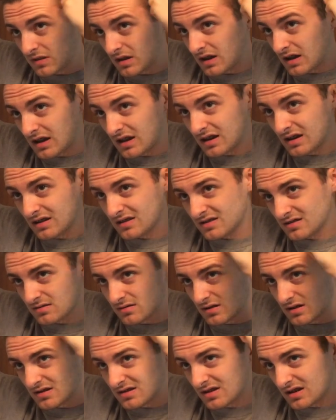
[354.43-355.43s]
And
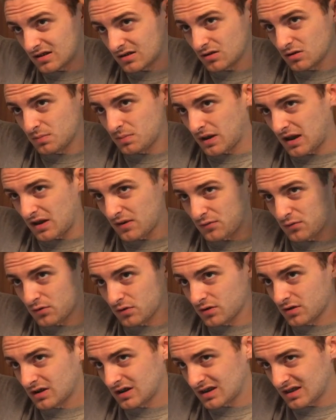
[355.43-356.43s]
it's not too painful
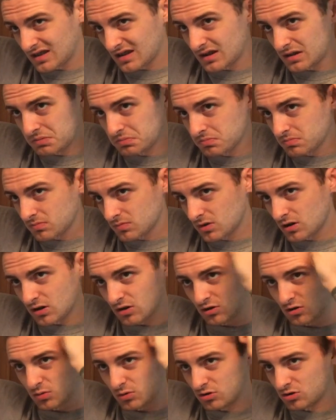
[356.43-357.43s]
or anything, you
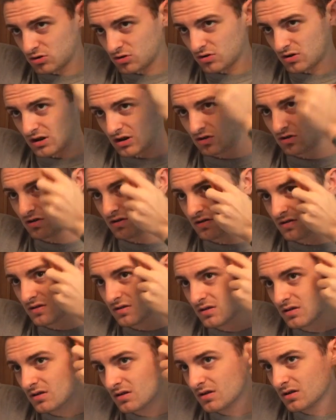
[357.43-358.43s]
know, switching directions.